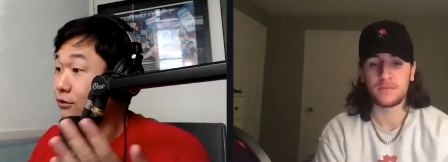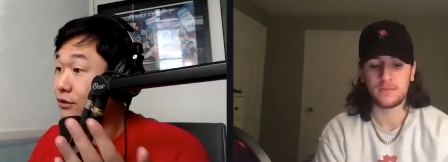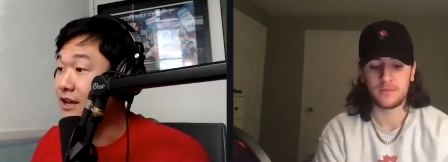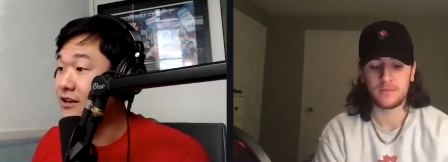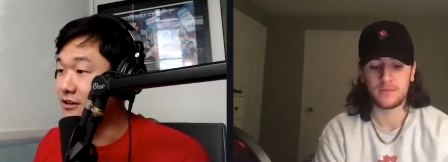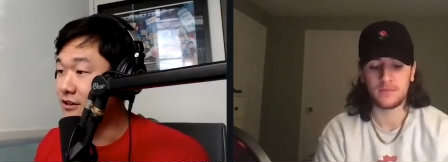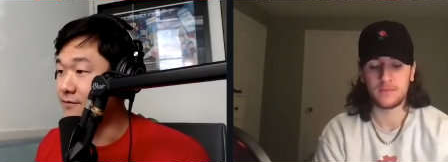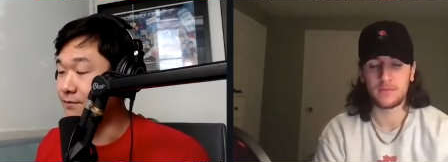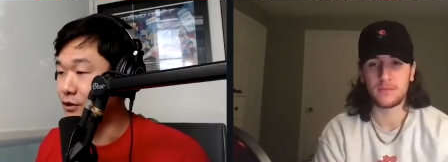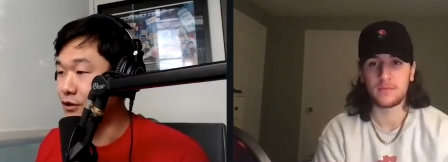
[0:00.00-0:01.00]
Speaker 1: landed
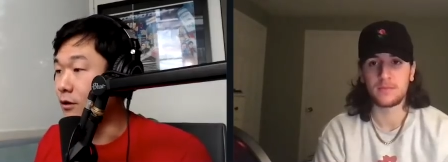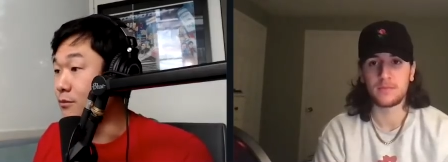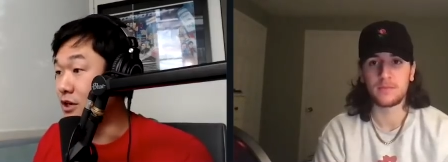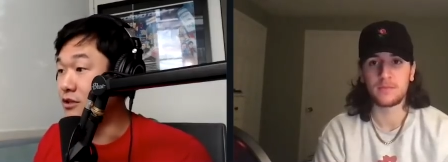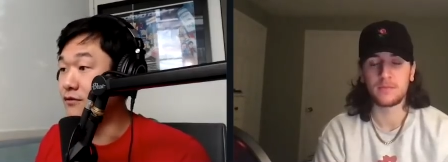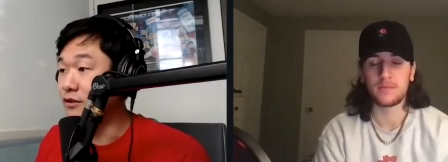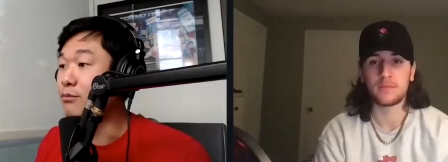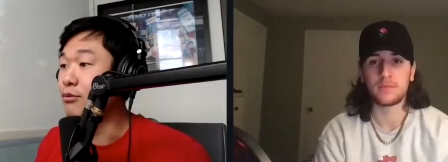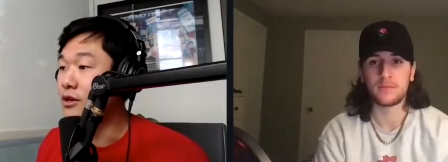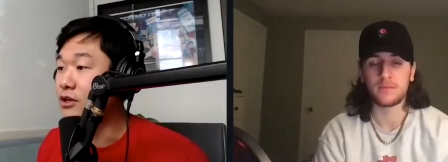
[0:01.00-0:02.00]
in, you know, objectively
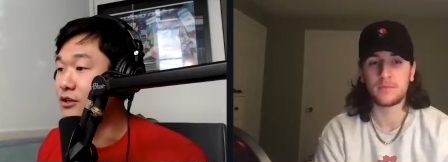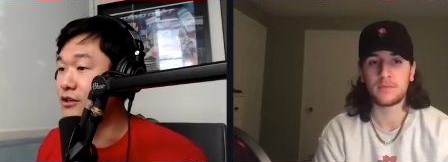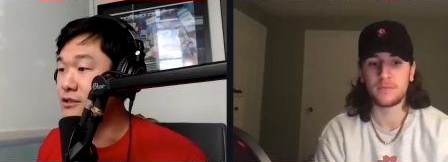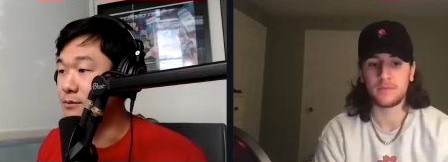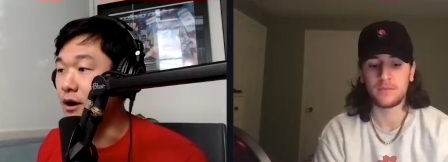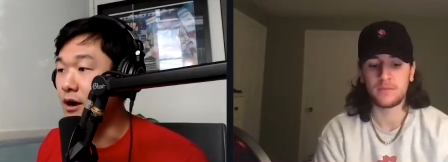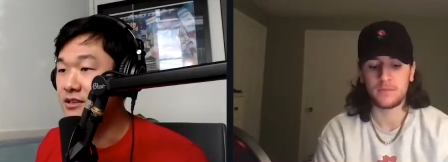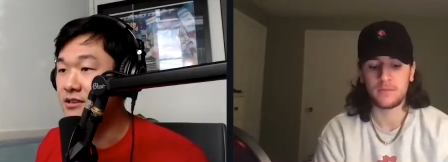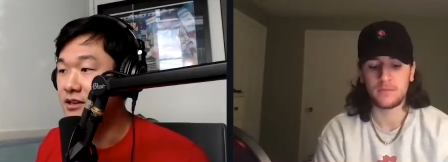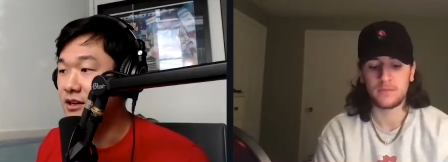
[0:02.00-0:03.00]
pretty good
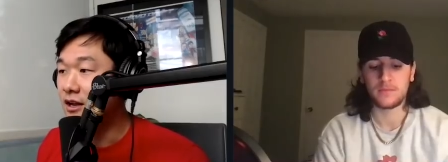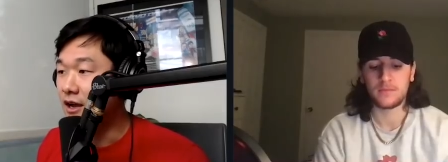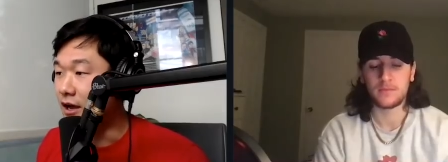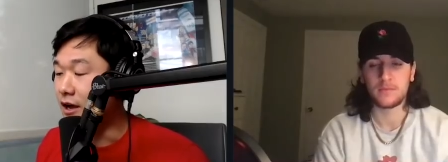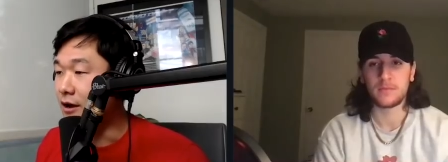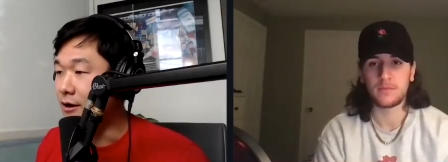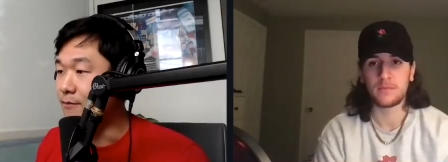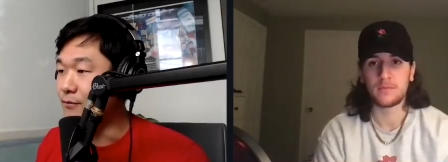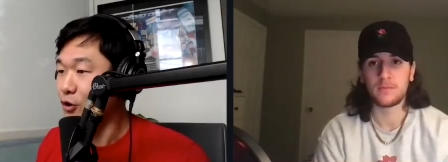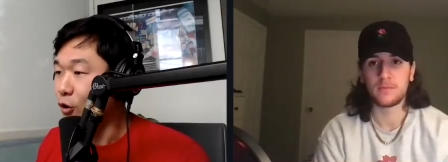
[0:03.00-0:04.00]
spots,
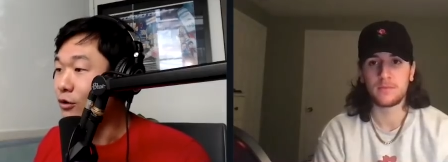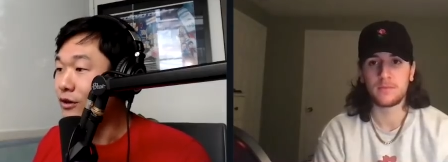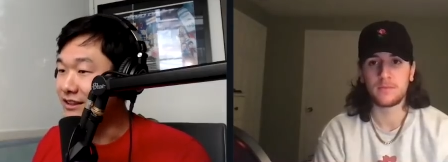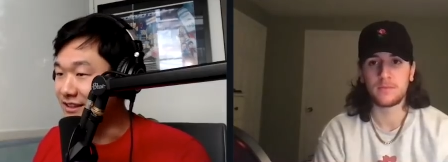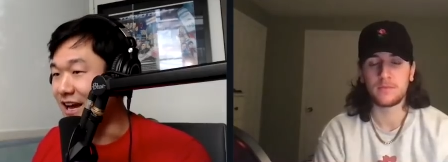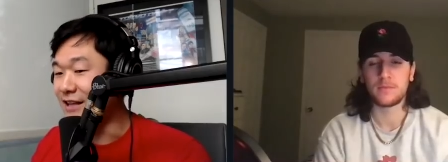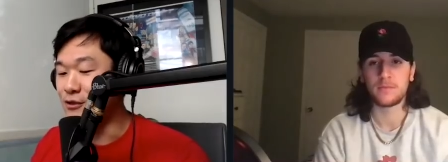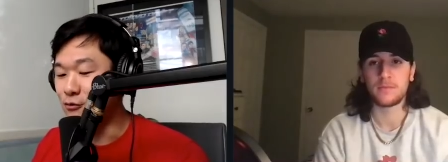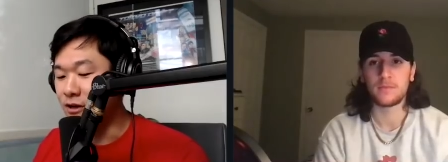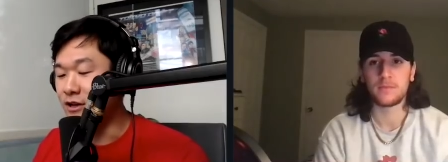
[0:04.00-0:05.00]
um, don't let that
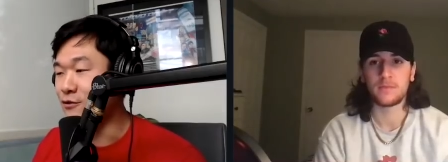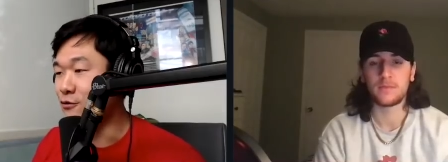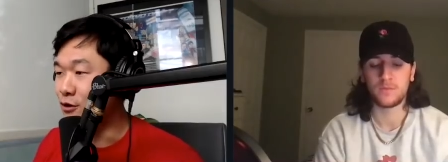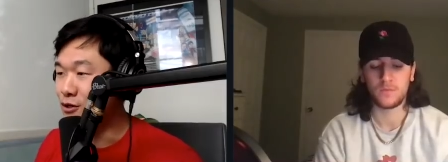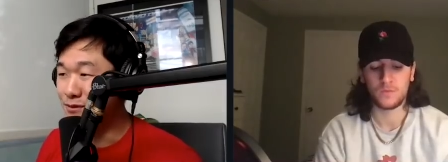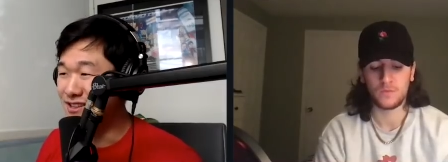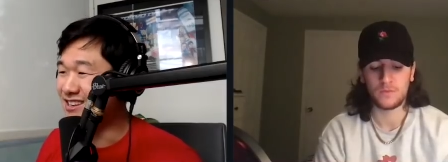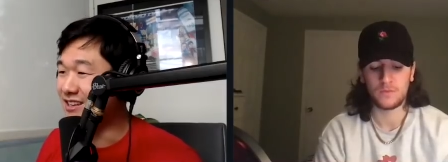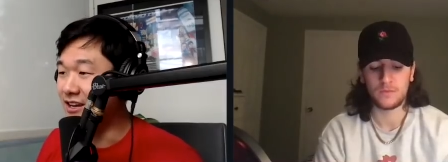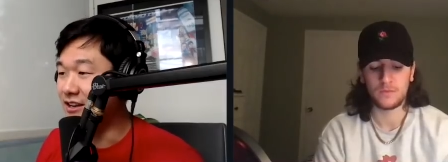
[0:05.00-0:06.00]
sway it too much. But then
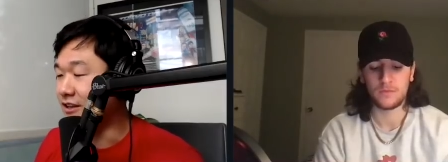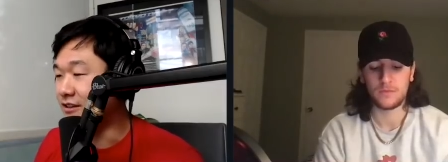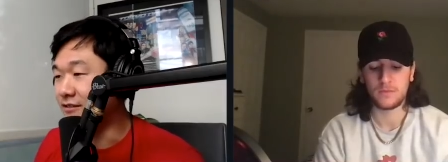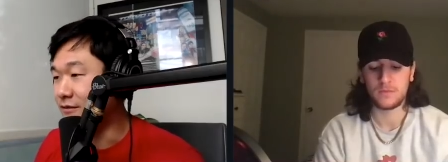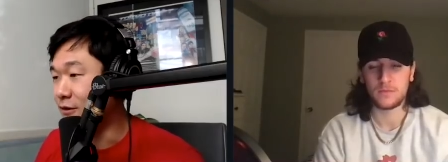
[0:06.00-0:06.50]
again, like, you know,